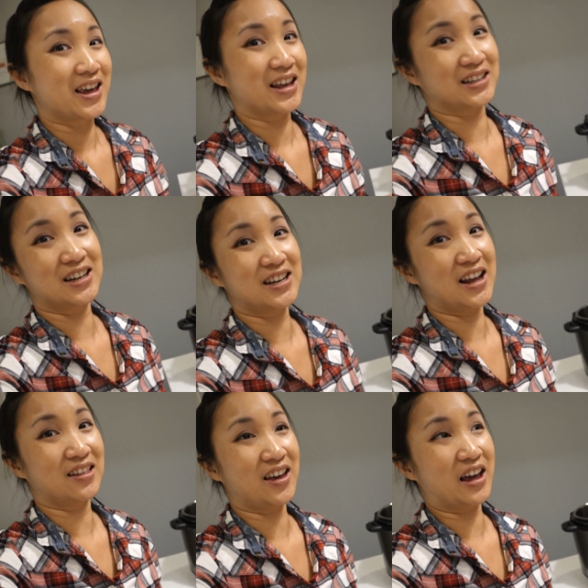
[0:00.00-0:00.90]
it's gonna
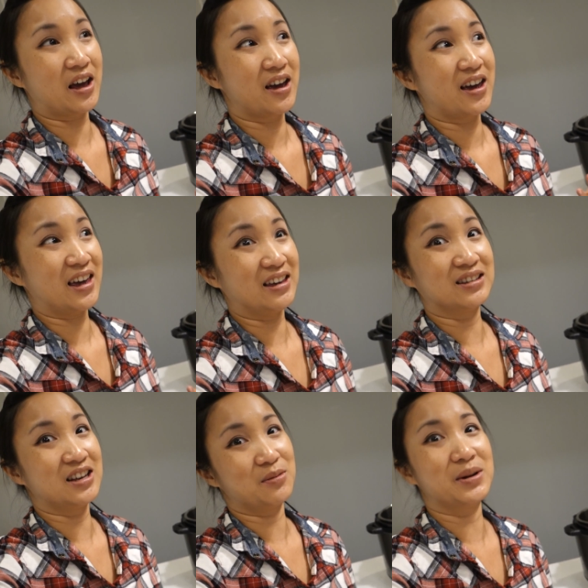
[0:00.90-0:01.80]
take like
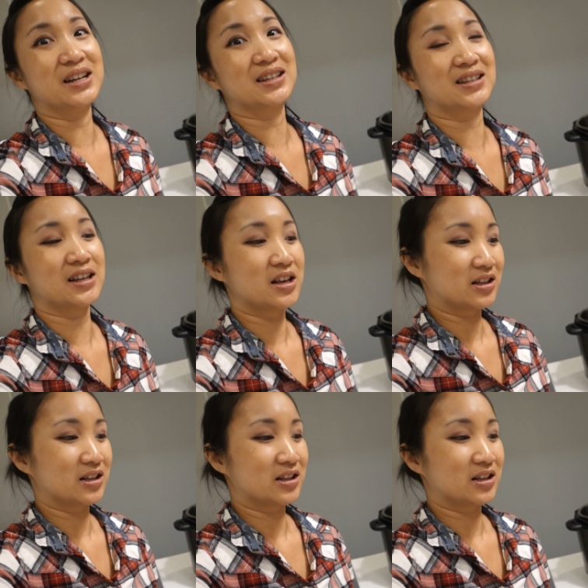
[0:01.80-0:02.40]
18 minutes.